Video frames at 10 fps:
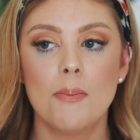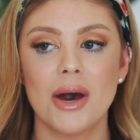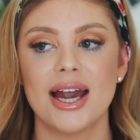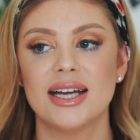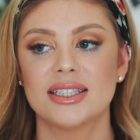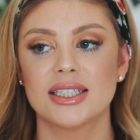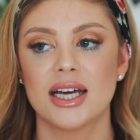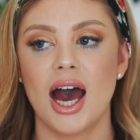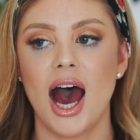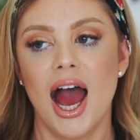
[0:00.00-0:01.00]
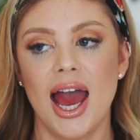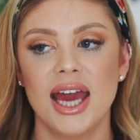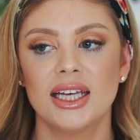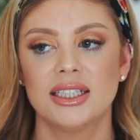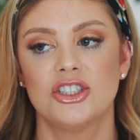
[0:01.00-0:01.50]
but
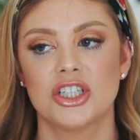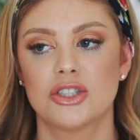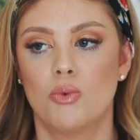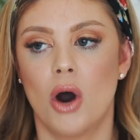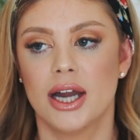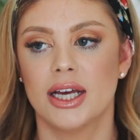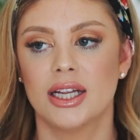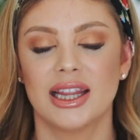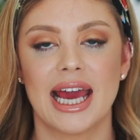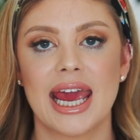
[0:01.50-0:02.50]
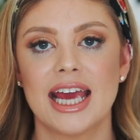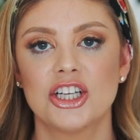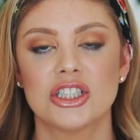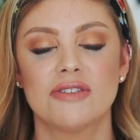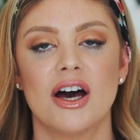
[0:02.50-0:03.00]
I just wanted
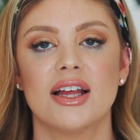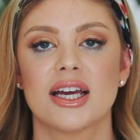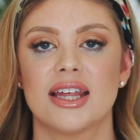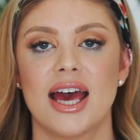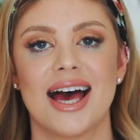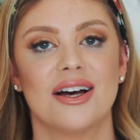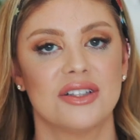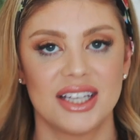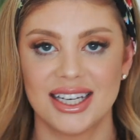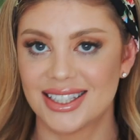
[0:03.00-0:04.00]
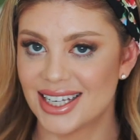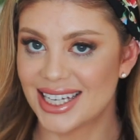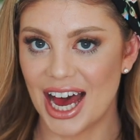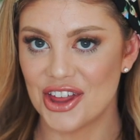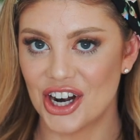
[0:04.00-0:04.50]
leggings just felt like that held things
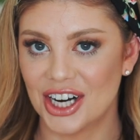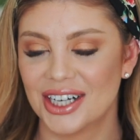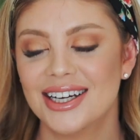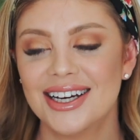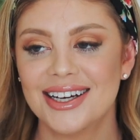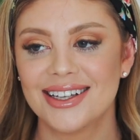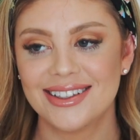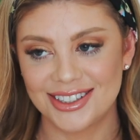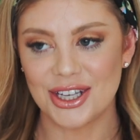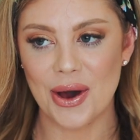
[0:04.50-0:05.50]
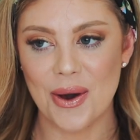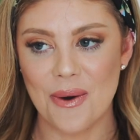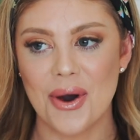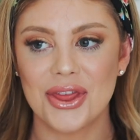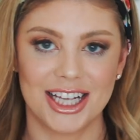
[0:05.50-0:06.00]
together.
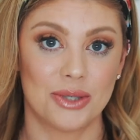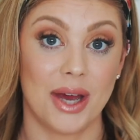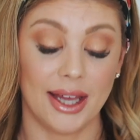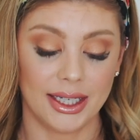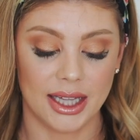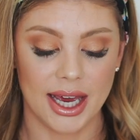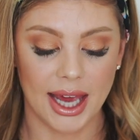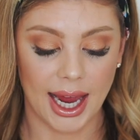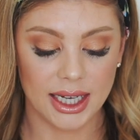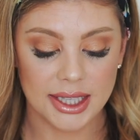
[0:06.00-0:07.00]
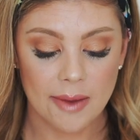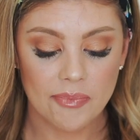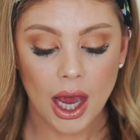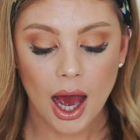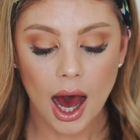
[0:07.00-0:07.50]
So that's why I liked leggings.
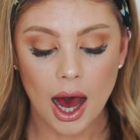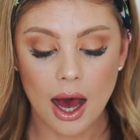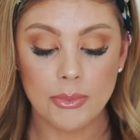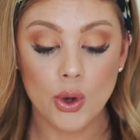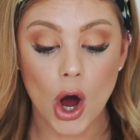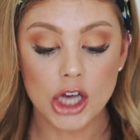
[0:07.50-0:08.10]
Um, you